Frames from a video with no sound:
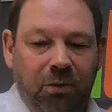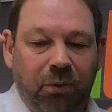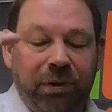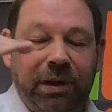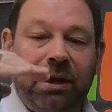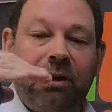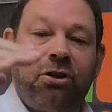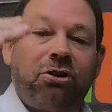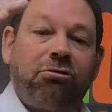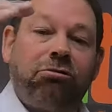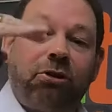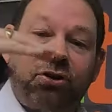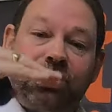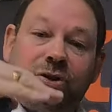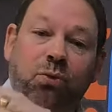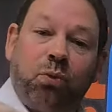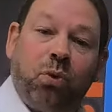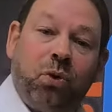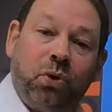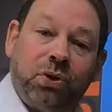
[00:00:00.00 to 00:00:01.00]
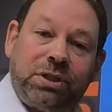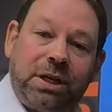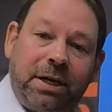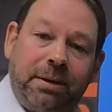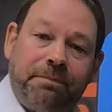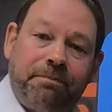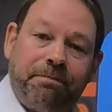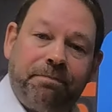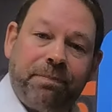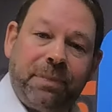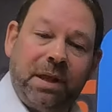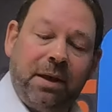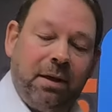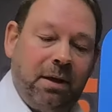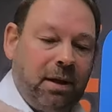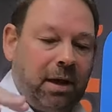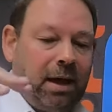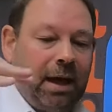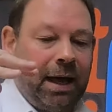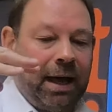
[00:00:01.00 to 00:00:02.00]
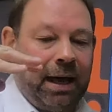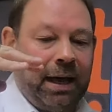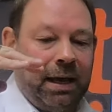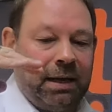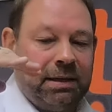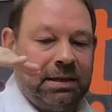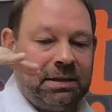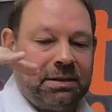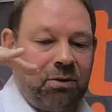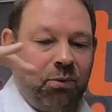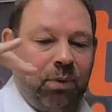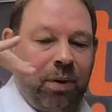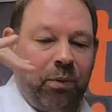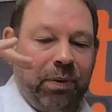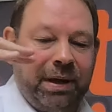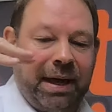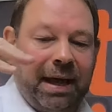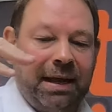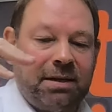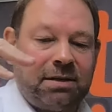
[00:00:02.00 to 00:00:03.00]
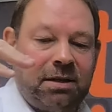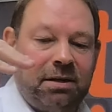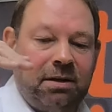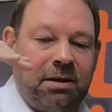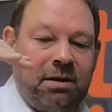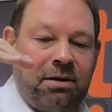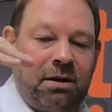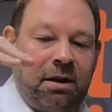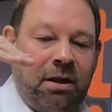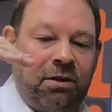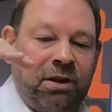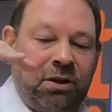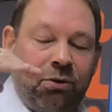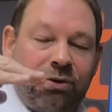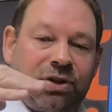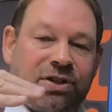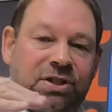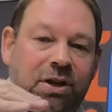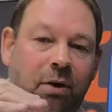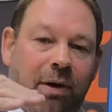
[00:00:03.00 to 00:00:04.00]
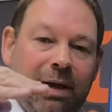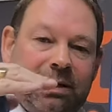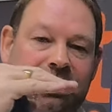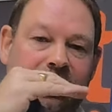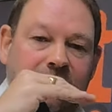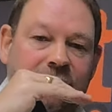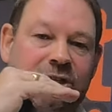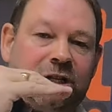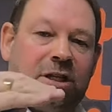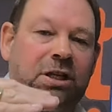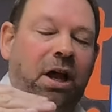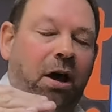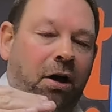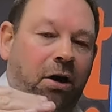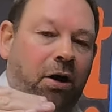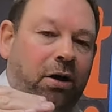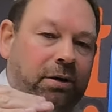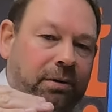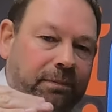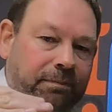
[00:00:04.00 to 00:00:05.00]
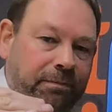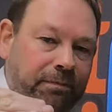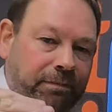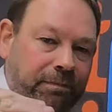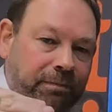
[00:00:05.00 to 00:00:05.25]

We're then going to cross the water, and when we get the other side to Larne,